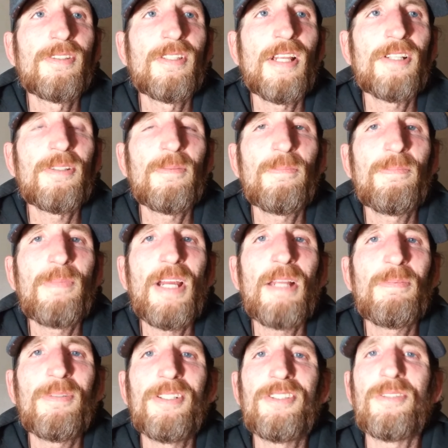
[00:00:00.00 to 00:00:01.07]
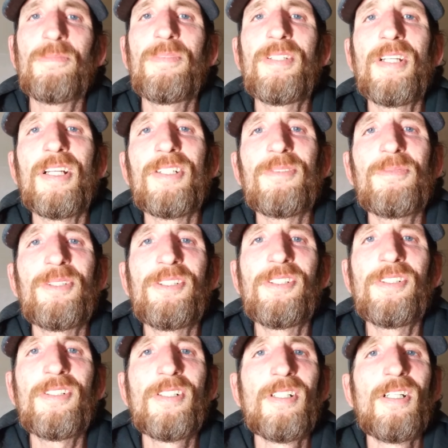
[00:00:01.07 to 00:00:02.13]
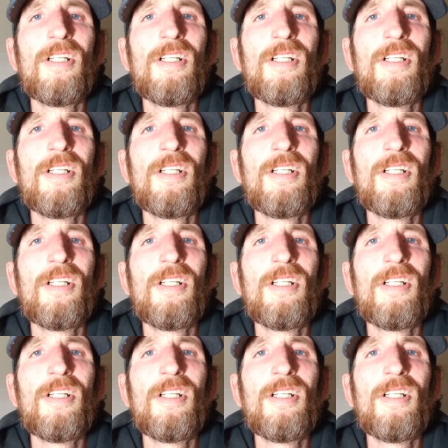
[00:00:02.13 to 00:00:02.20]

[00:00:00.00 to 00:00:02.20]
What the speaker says: That's a bad place to be at, is when you're